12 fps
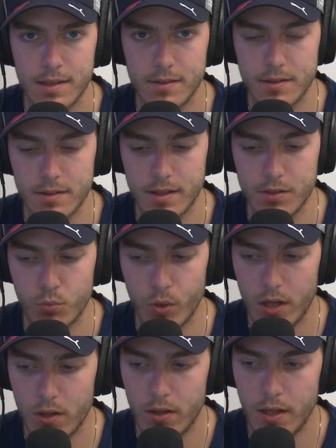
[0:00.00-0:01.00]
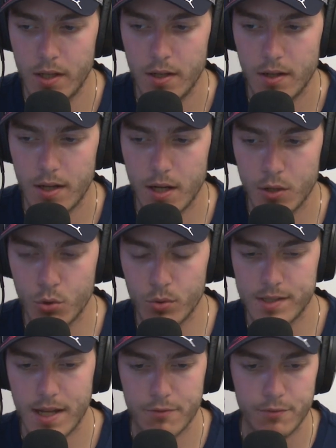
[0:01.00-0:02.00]
incident as well. Who
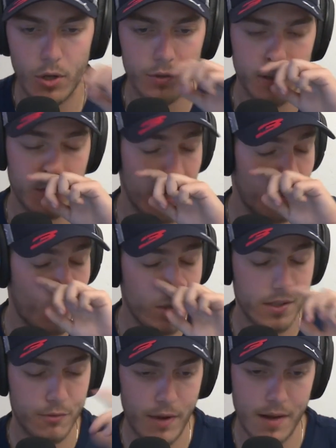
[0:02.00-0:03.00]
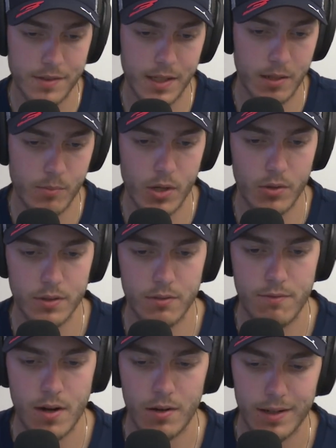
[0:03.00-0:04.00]
was at fault, and was the 5-second penalty
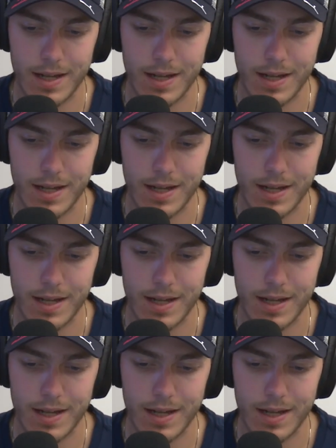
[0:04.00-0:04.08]
fair?